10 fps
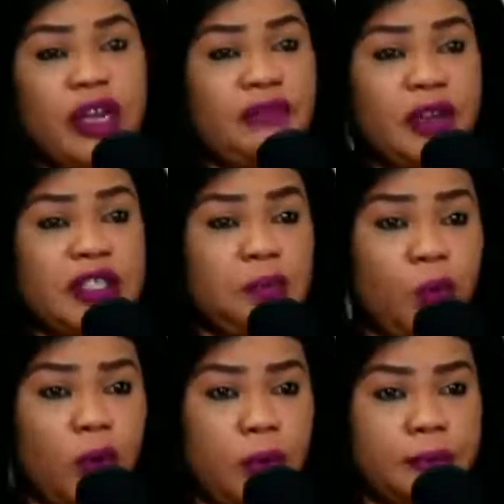
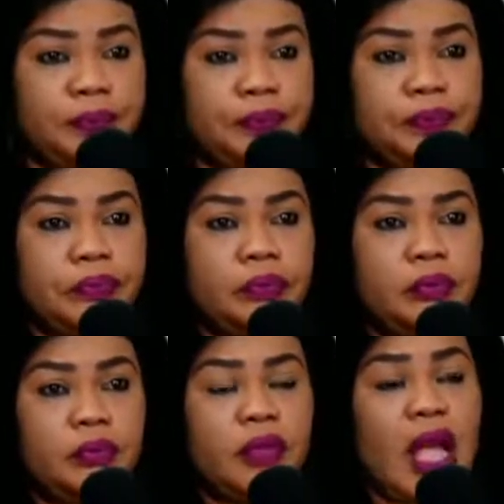Facebook,
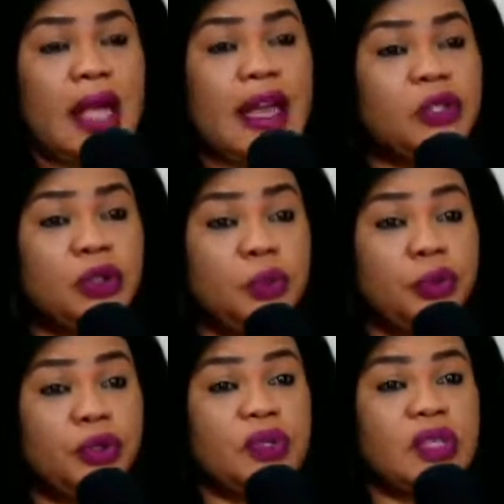and I told the
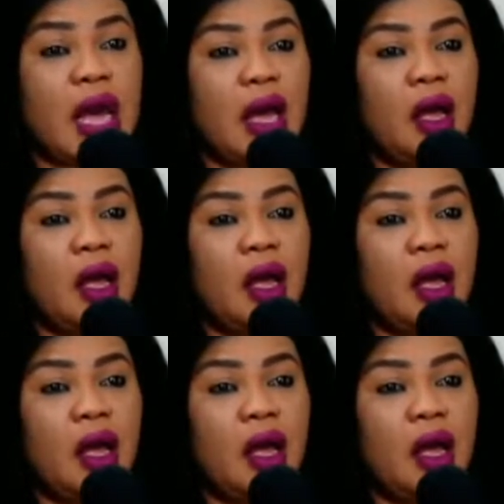producer,